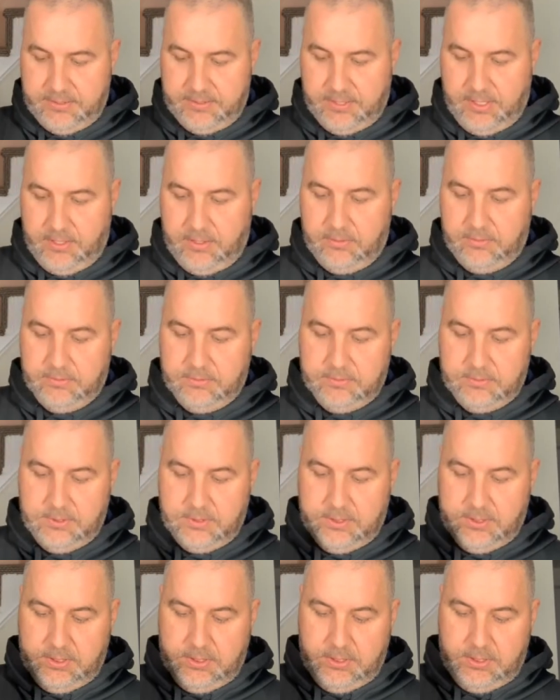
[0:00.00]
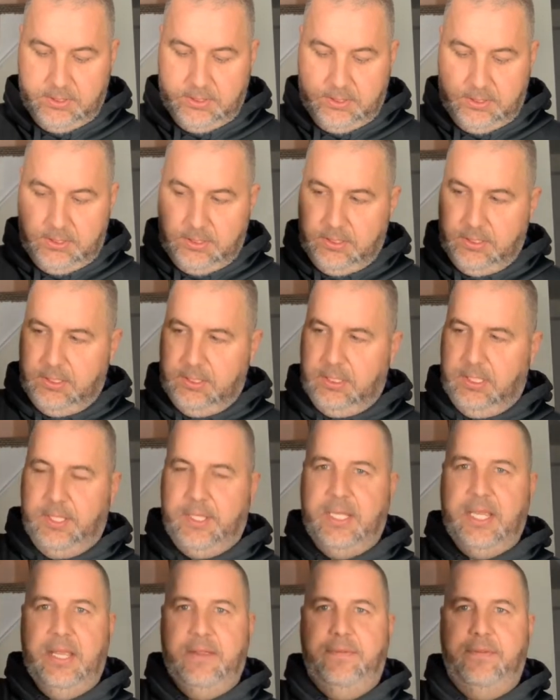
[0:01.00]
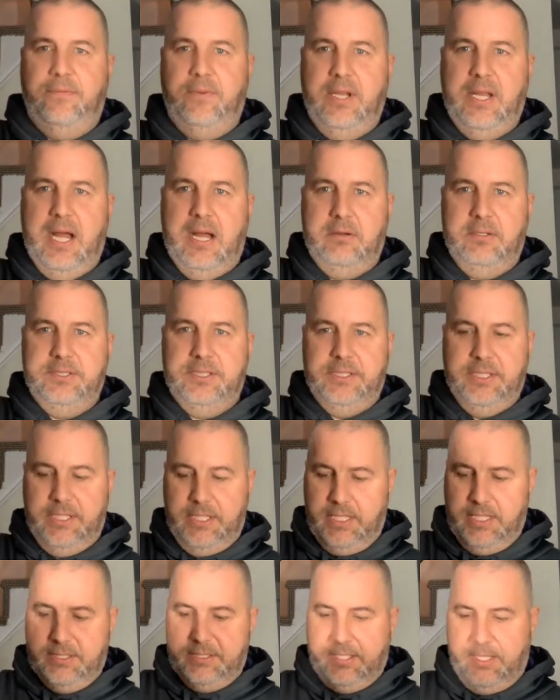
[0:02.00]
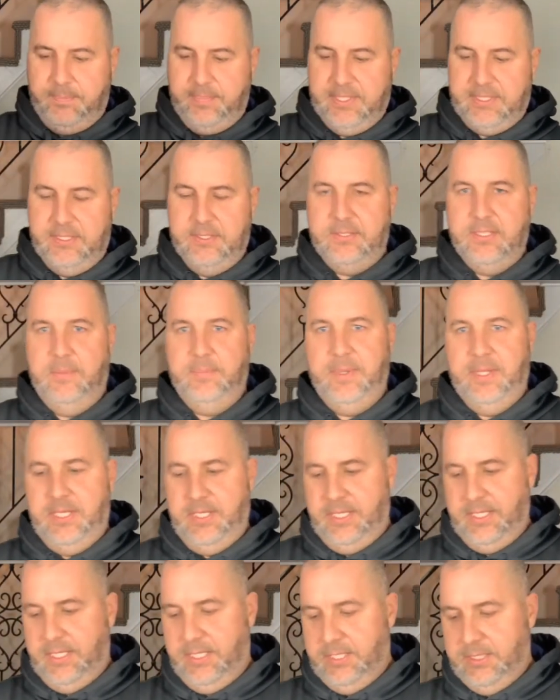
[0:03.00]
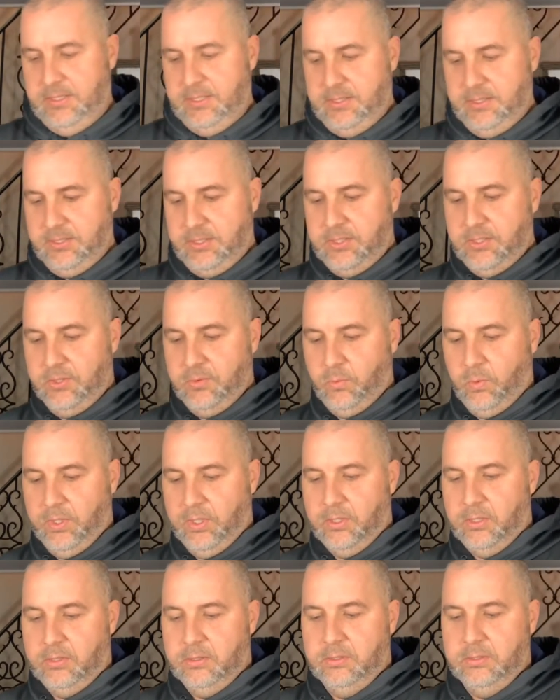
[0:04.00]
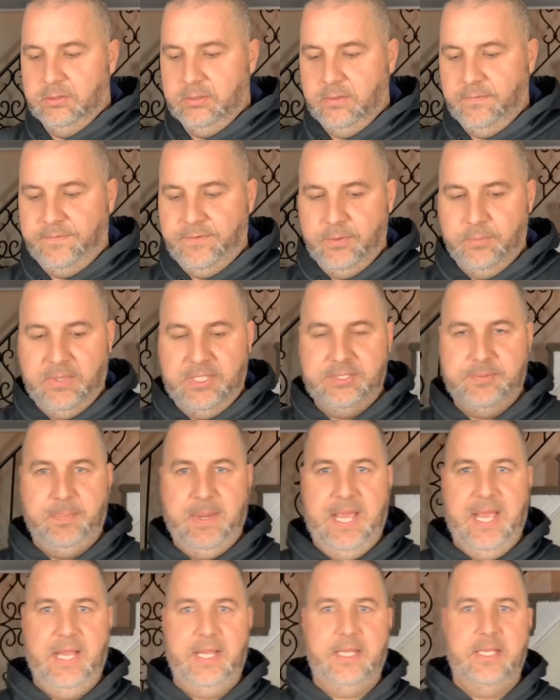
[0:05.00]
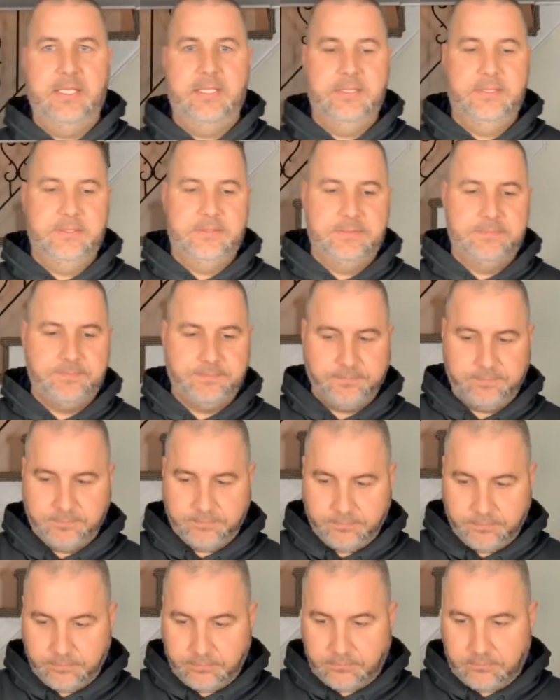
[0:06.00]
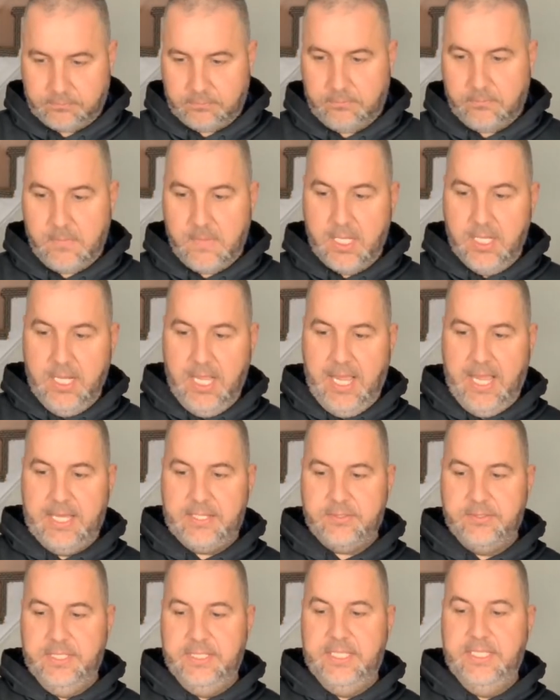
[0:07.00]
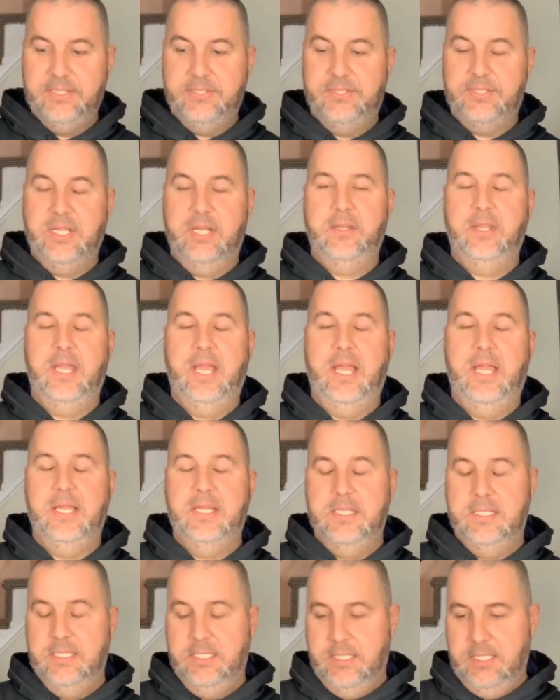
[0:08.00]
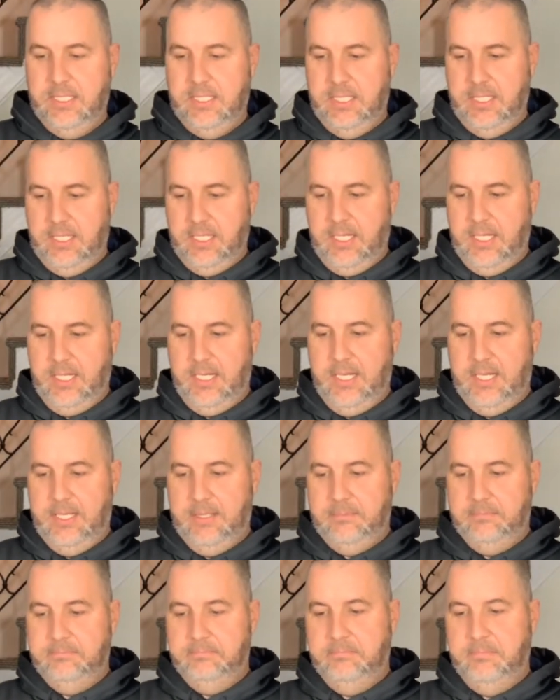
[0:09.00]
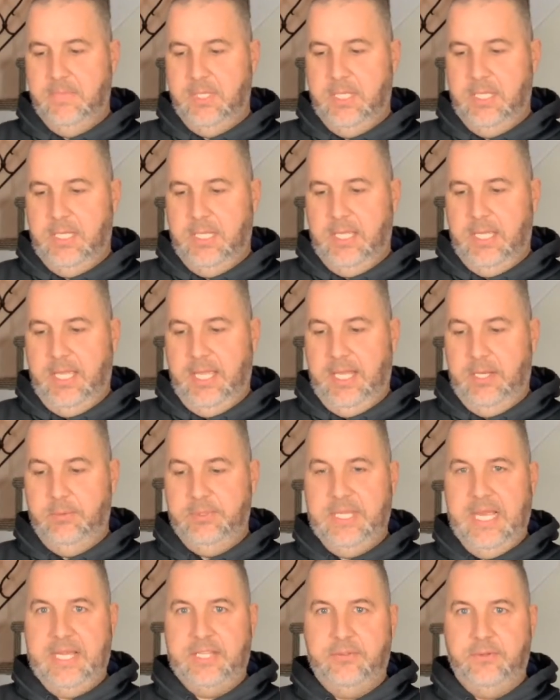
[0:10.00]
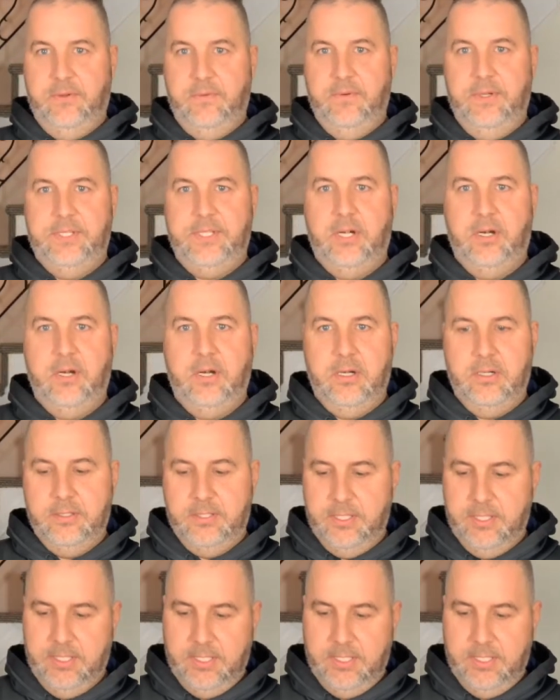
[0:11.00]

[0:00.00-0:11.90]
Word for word: So I think I have $3 into this. I picked this up at a Goodwill a few months back. I actually did sell that, and it was actually returned.